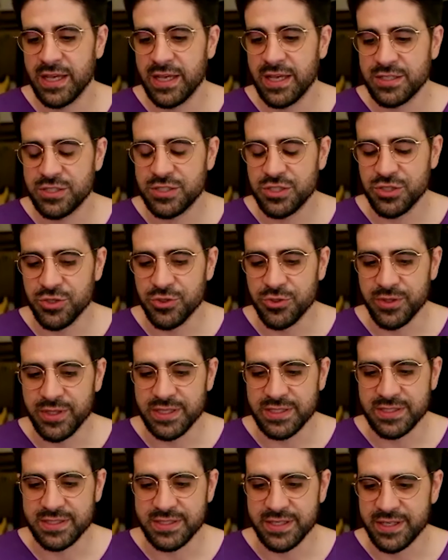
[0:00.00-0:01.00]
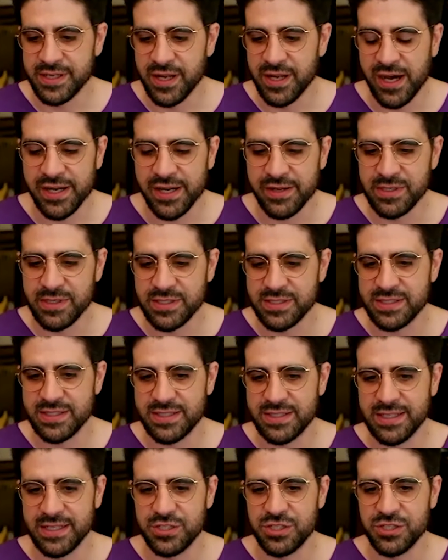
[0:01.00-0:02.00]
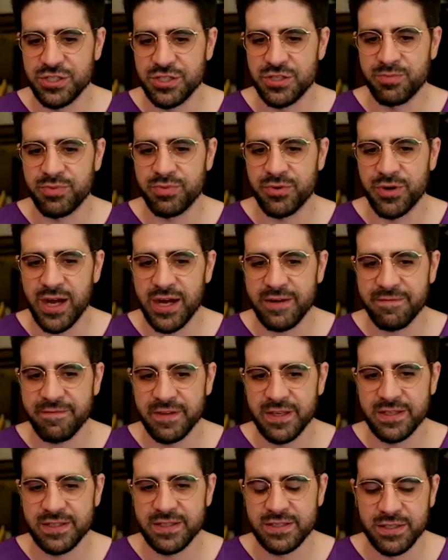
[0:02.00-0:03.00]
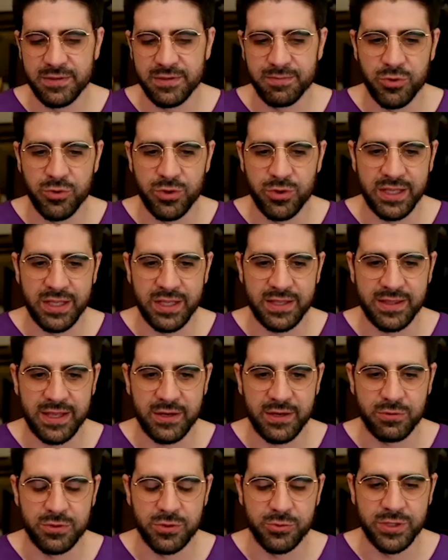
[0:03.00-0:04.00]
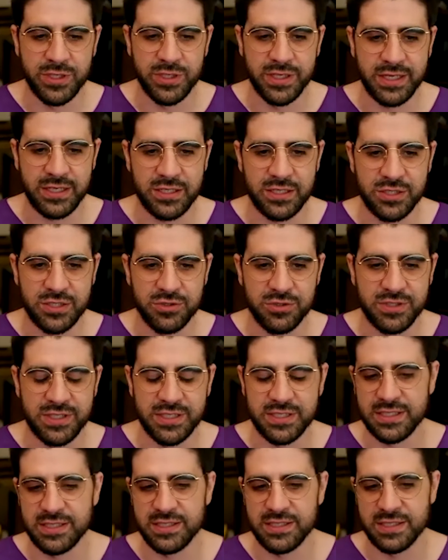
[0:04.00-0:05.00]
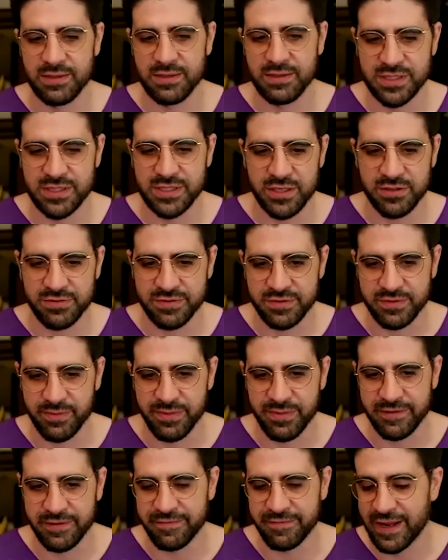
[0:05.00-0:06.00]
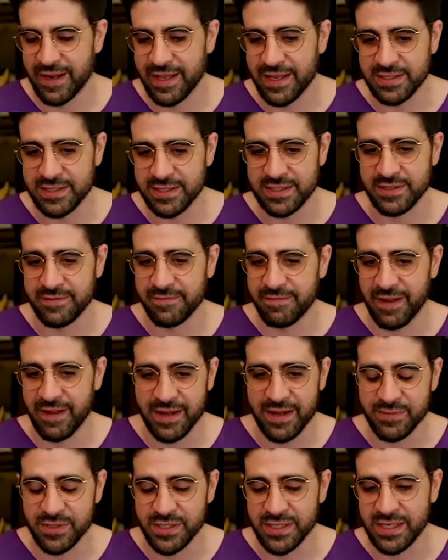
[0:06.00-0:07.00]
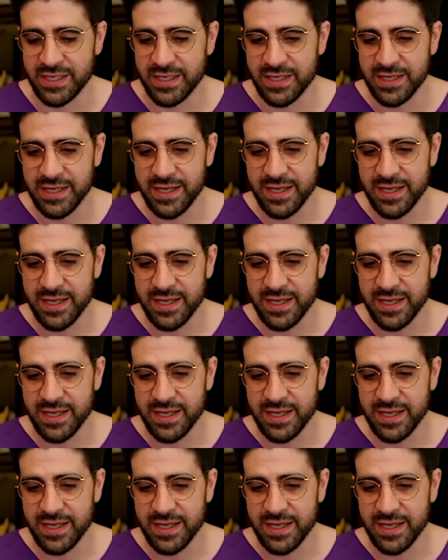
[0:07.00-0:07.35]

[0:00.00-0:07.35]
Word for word: to this anonymous digital prophet to the point that they were willing to distance themselves from their friends and family